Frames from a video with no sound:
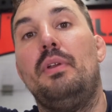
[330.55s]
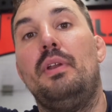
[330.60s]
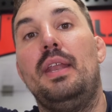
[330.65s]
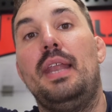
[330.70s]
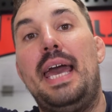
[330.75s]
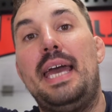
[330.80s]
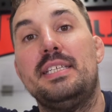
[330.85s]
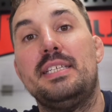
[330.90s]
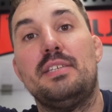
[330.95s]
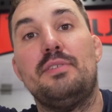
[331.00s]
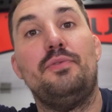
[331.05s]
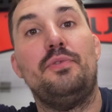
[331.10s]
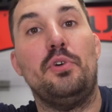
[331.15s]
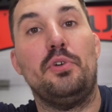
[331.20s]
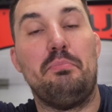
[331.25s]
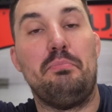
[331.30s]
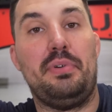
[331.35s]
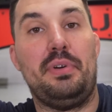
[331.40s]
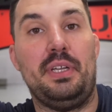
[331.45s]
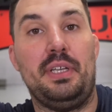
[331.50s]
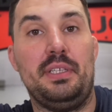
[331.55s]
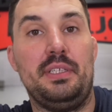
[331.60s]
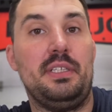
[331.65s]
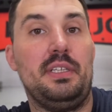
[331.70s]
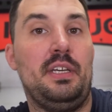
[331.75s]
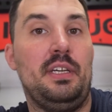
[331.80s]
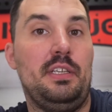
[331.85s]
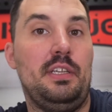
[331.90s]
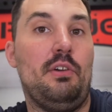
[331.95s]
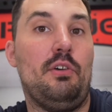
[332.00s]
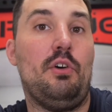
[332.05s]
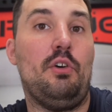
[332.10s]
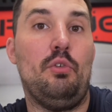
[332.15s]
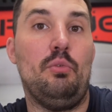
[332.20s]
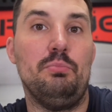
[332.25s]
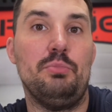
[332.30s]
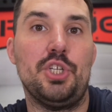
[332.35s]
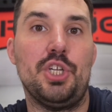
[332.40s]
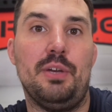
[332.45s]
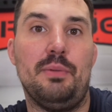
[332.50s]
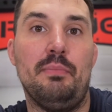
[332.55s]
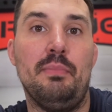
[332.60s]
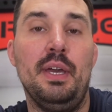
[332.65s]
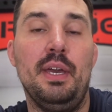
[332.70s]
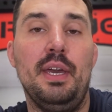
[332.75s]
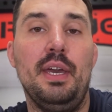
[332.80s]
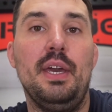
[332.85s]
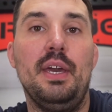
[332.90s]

less footprint in your home gym.